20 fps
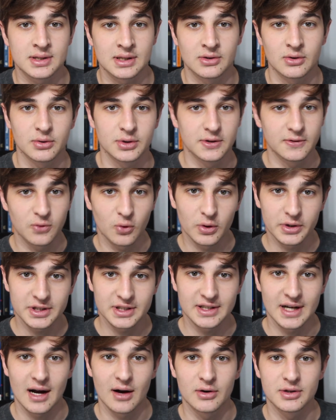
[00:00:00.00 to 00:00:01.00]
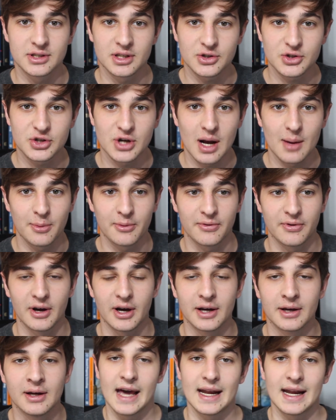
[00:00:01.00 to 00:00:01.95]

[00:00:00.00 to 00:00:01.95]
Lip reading: in only 14 hours on Shopify.